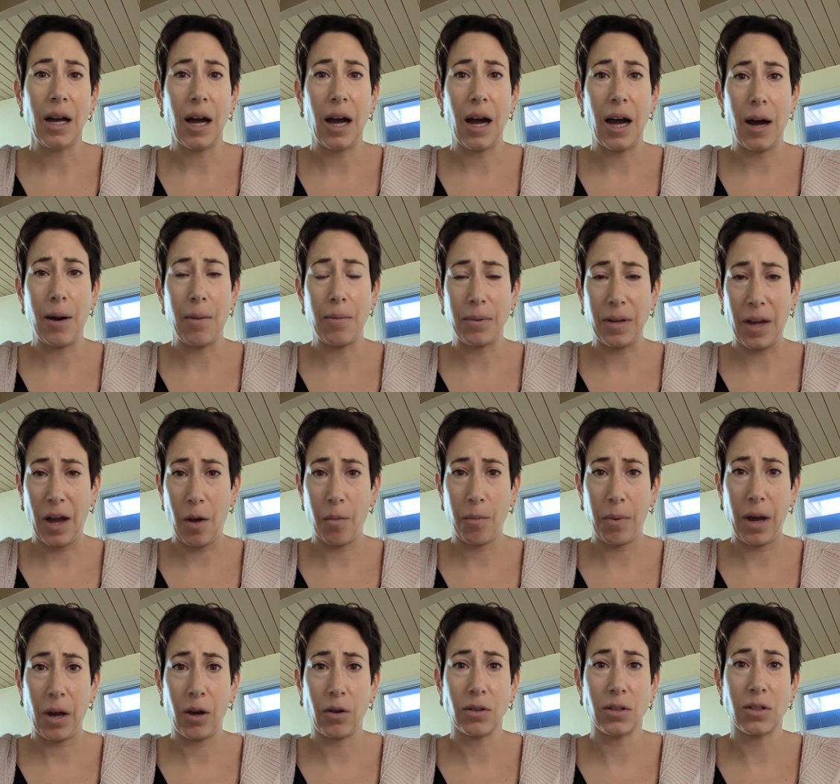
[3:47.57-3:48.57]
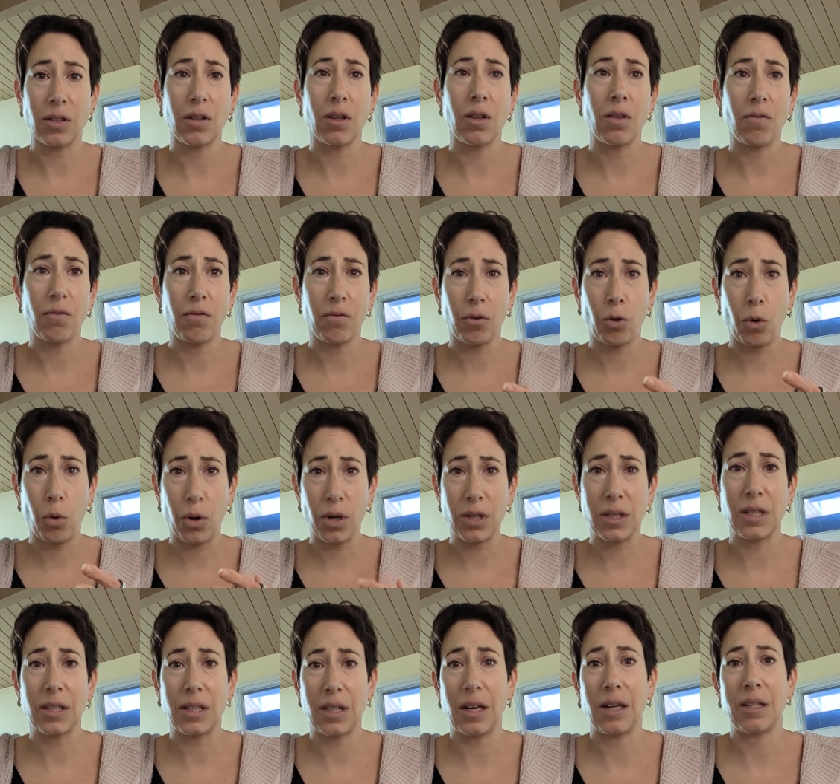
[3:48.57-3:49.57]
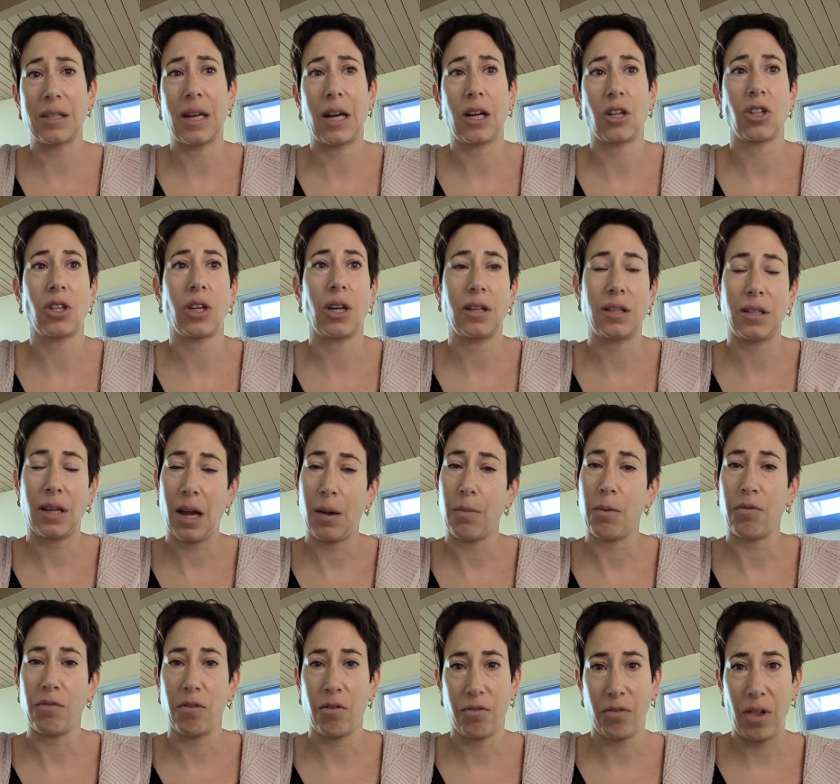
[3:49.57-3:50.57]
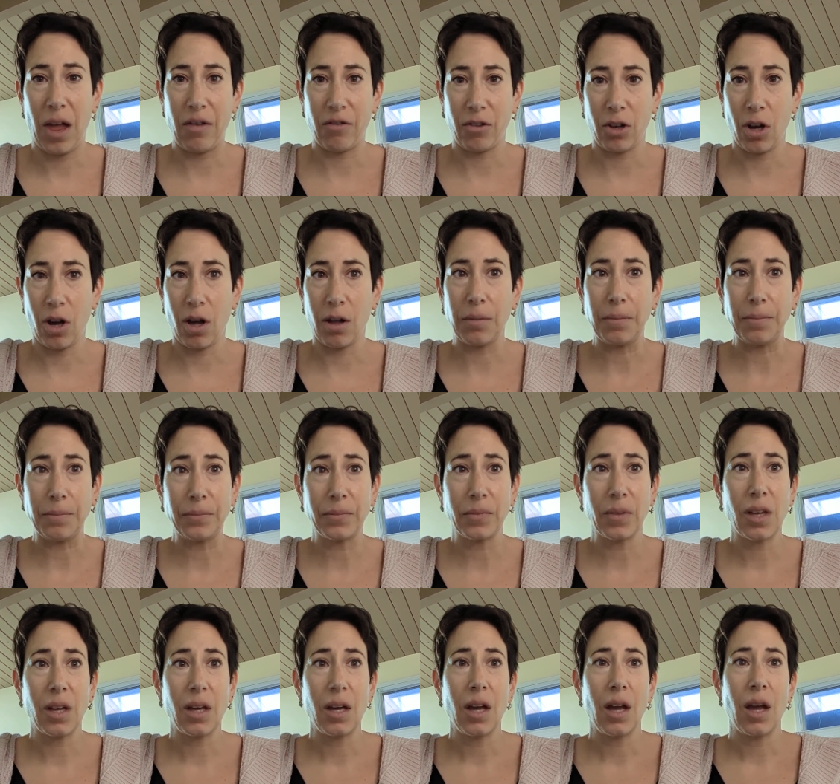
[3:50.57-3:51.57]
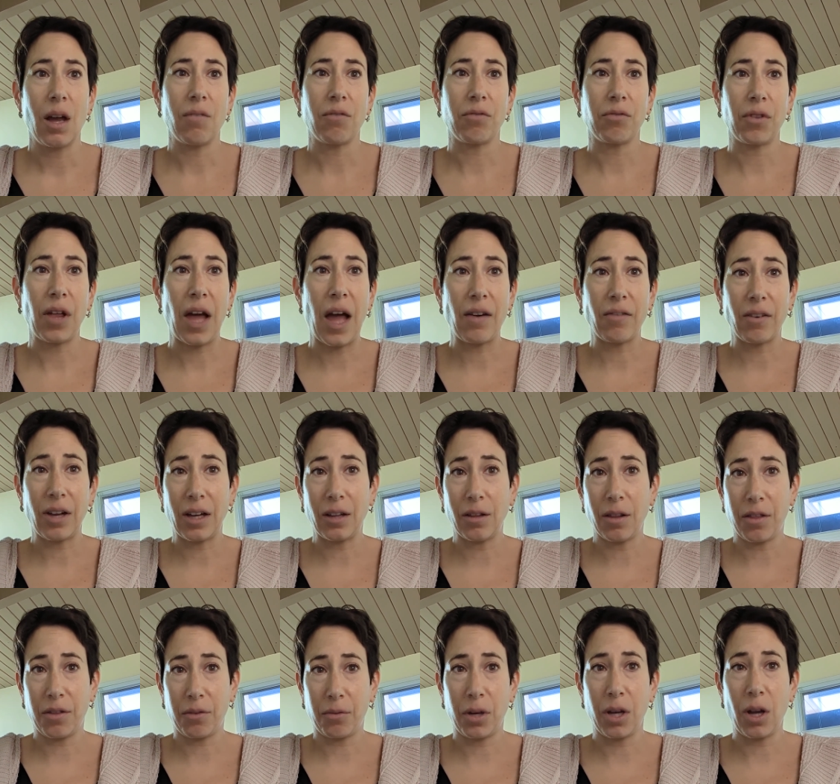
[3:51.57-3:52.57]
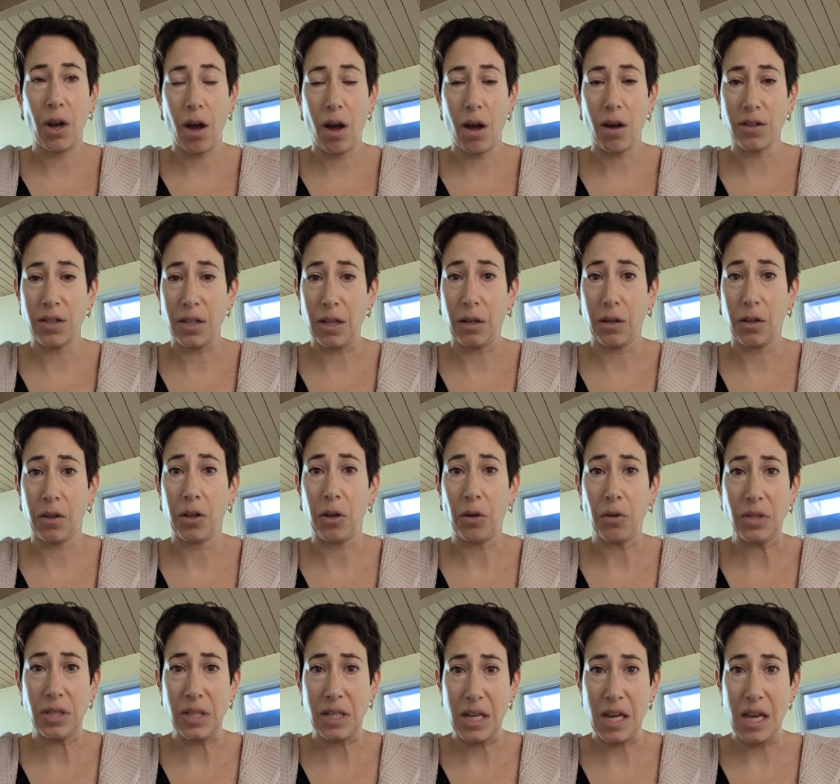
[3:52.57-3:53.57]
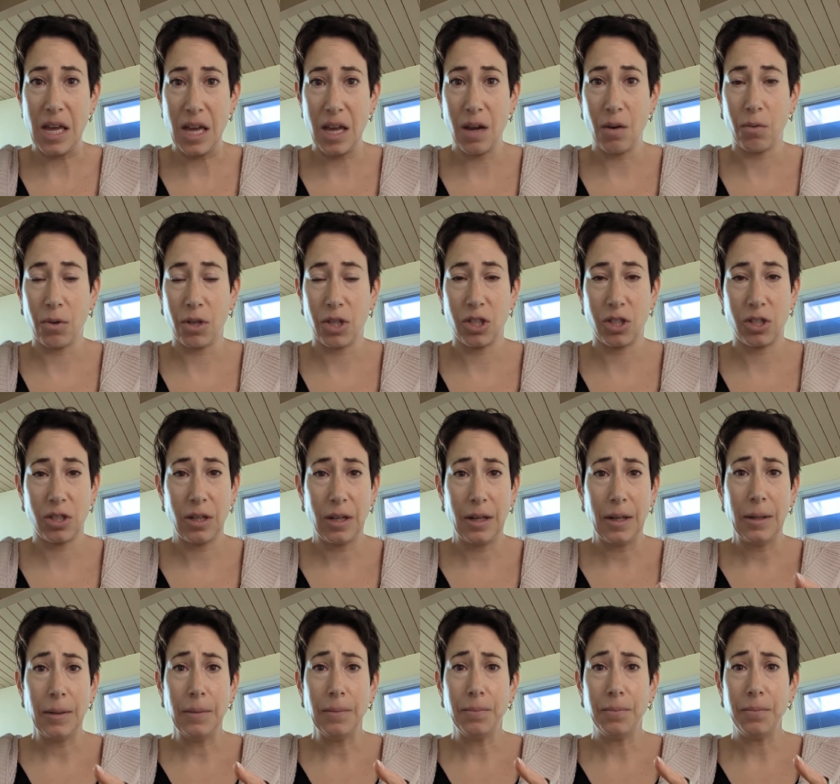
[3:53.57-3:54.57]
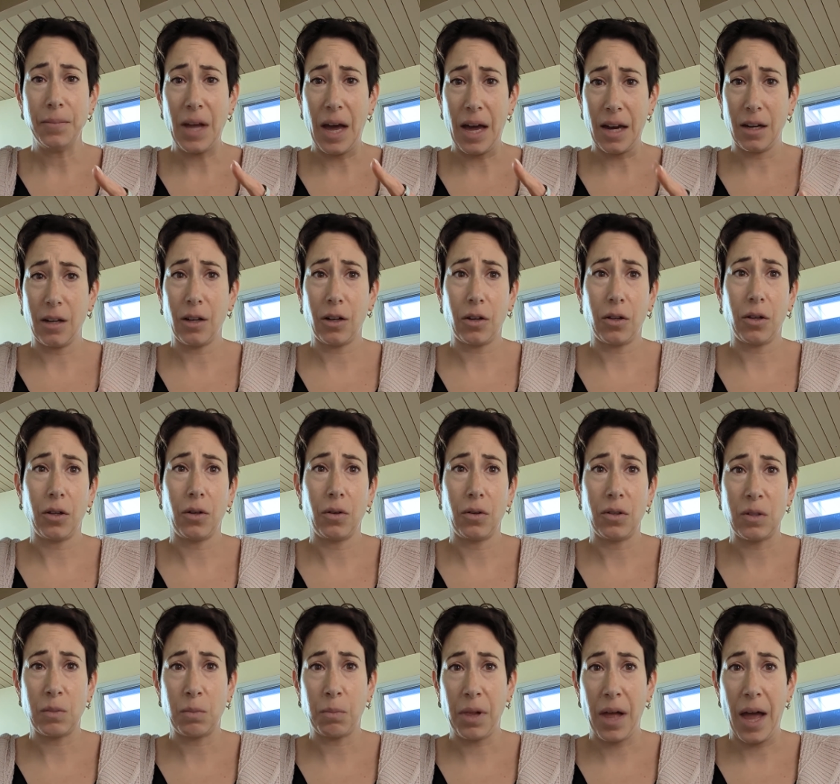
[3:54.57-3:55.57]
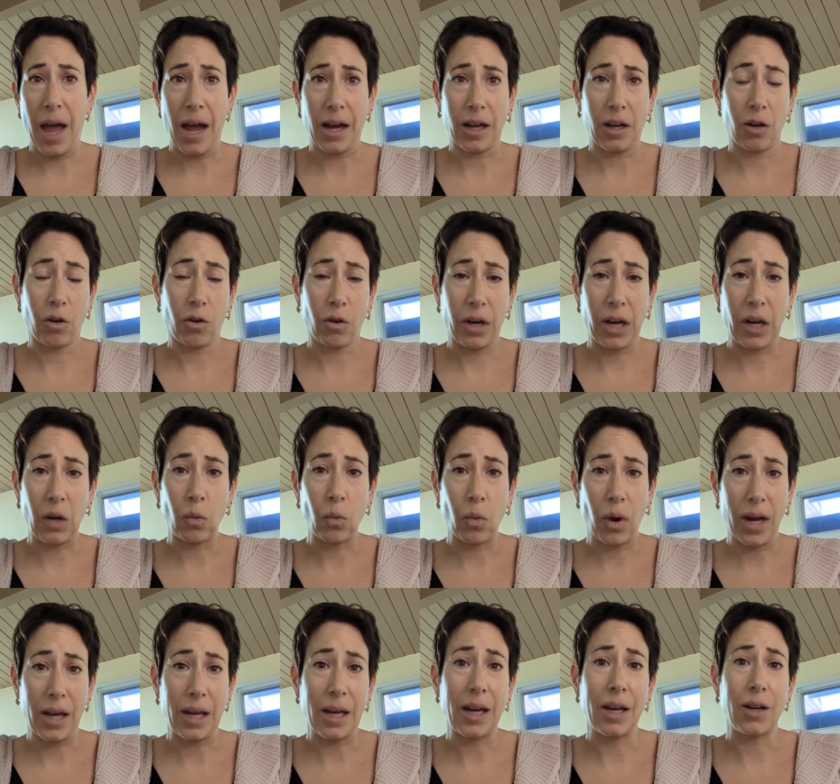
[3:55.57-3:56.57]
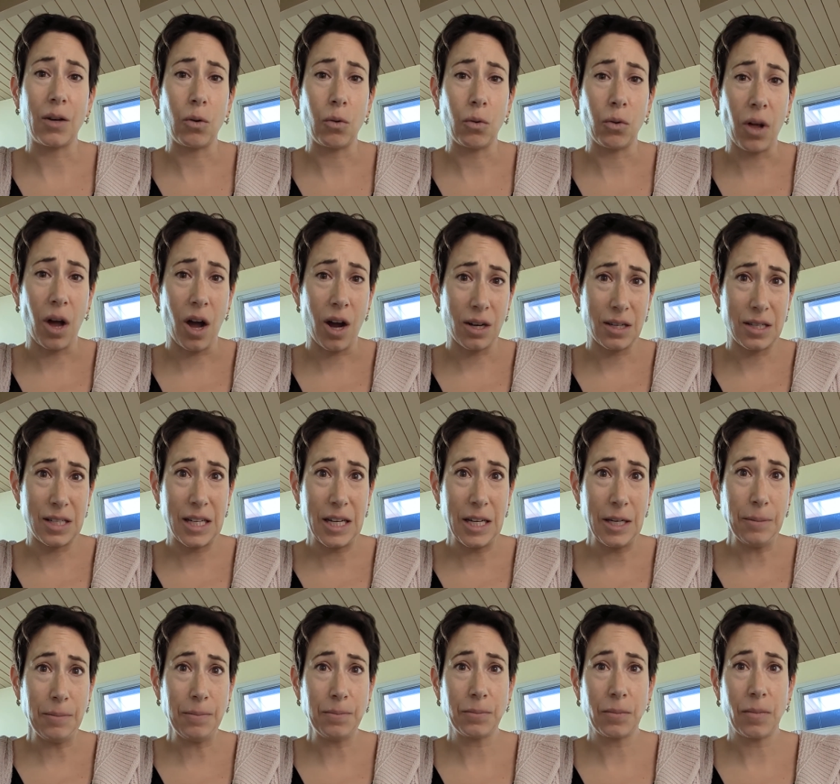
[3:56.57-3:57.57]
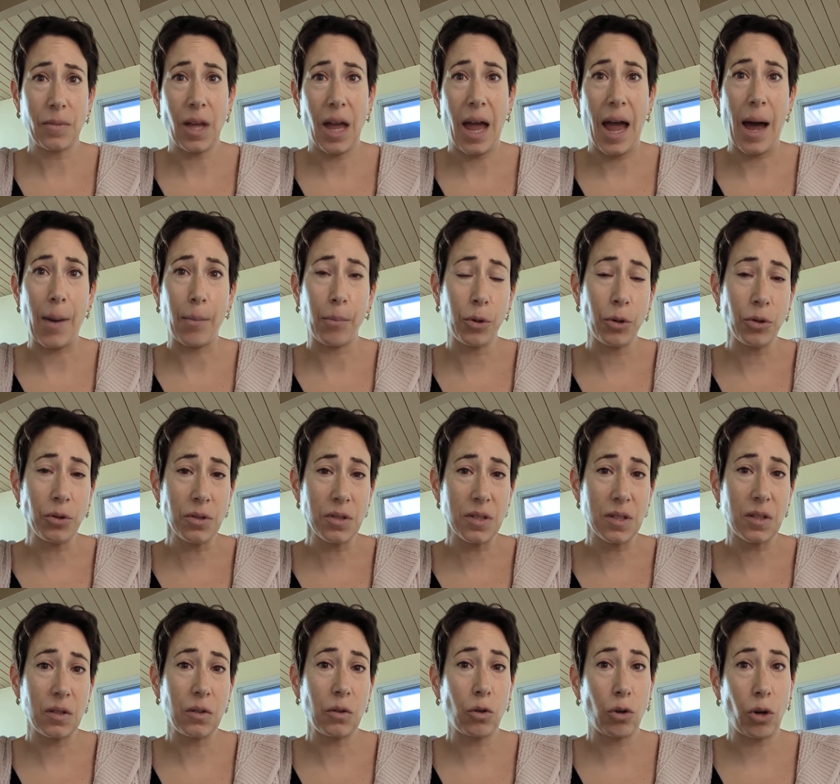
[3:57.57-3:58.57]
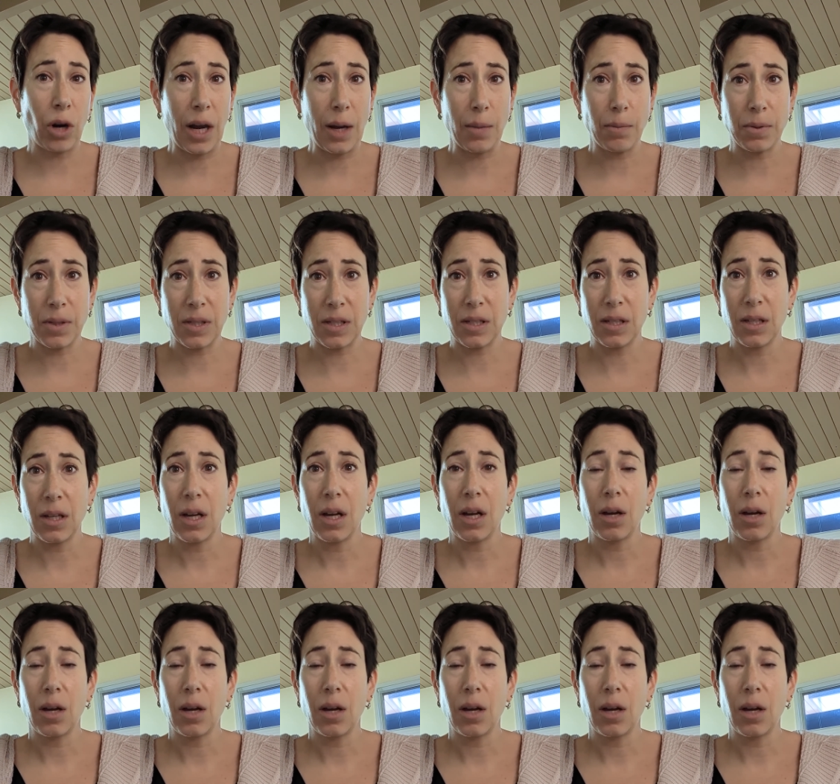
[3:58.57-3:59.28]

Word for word: um, compound. Quercetin is actually a type of a flavonol. Flavan 3-ols include tea, which that includes black, green, white, and oolong tea, apples, grapes,